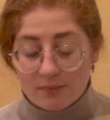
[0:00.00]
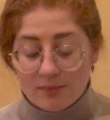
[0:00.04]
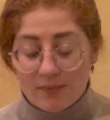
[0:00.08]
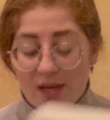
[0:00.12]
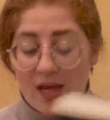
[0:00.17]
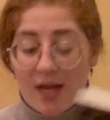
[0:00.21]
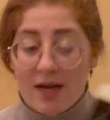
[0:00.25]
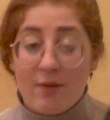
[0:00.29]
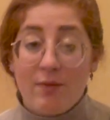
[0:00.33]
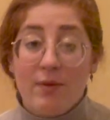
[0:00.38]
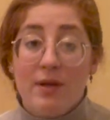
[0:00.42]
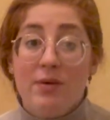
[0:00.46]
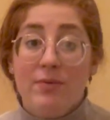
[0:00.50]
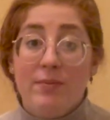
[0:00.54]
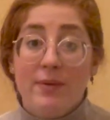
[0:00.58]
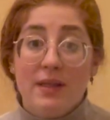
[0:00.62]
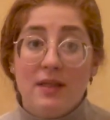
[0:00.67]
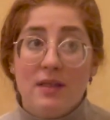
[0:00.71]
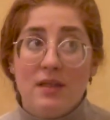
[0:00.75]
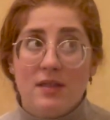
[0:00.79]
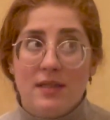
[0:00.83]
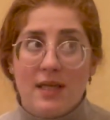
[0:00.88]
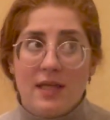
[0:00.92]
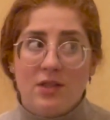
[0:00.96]
And I want to
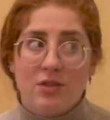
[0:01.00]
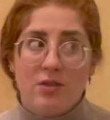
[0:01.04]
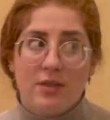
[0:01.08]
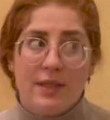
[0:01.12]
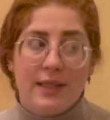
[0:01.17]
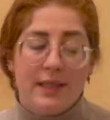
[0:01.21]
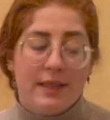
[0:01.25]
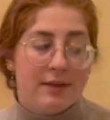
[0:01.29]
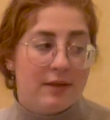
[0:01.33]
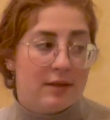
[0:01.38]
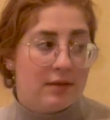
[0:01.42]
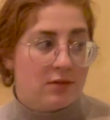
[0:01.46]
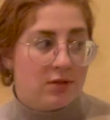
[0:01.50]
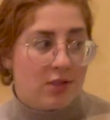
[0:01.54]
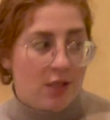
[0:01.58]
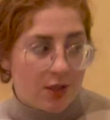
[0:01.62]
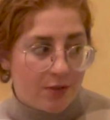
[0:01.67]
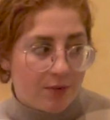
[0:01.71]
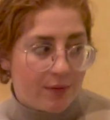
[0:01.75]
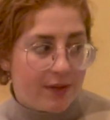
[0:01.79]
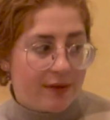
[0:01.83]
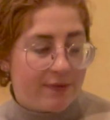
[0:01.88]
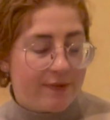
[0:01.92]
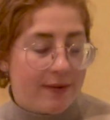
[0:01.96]
read this actually in
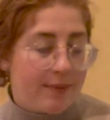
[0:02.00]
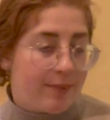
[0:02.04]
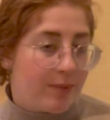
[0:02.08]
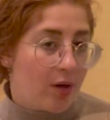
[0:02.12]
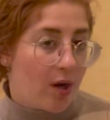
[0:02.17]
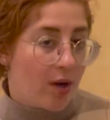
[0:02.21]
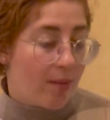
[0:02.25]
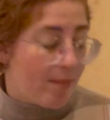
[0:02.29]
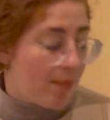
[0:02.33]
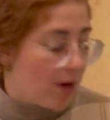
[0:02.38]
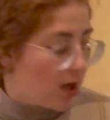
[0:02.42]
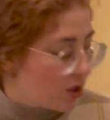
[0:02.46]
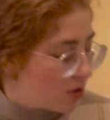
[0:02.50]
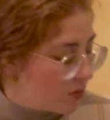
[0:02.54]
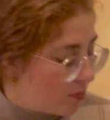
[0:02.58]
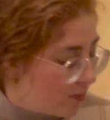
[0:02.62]
January, February, and March